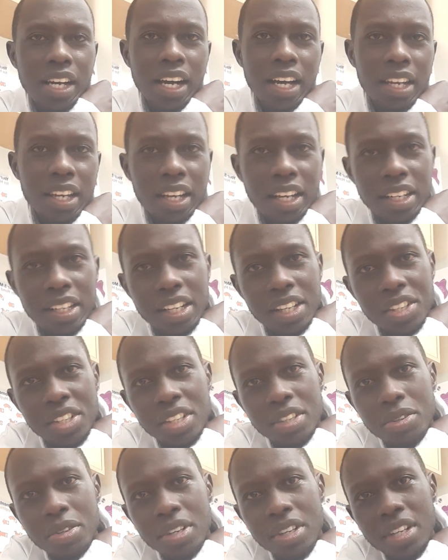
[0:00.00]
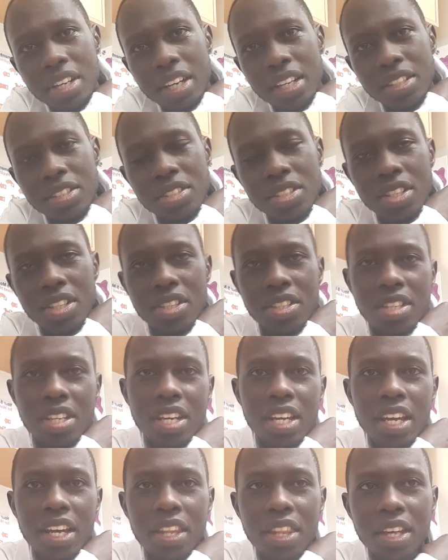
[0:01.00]
I'll categorically state
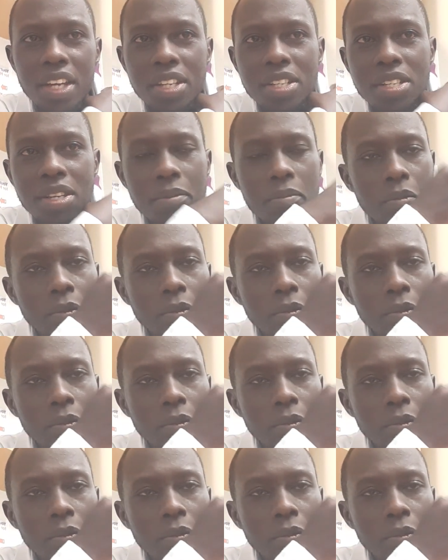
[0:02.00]
here that